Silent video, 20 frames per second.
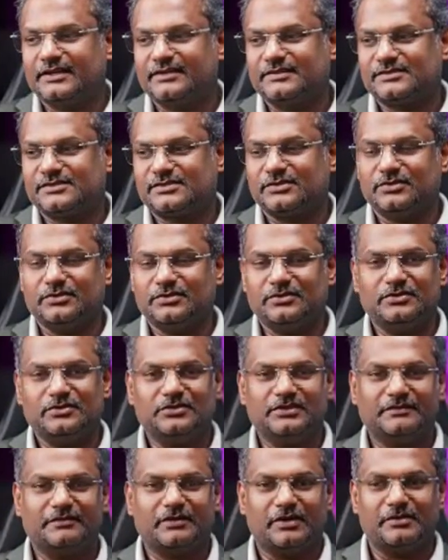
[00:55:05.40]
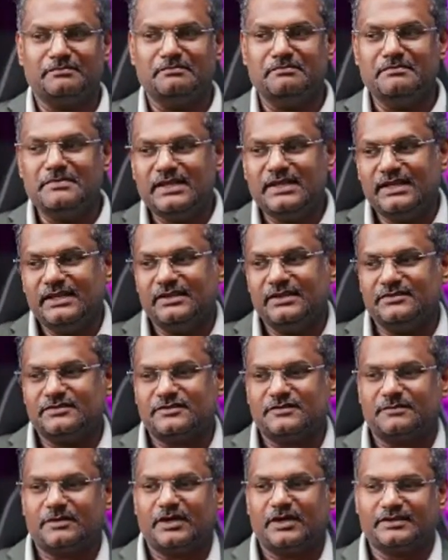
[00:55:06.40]
Okay, so they've got
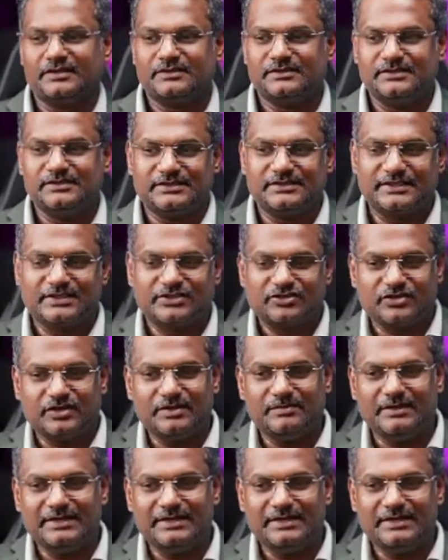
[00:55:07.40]
millions of particles,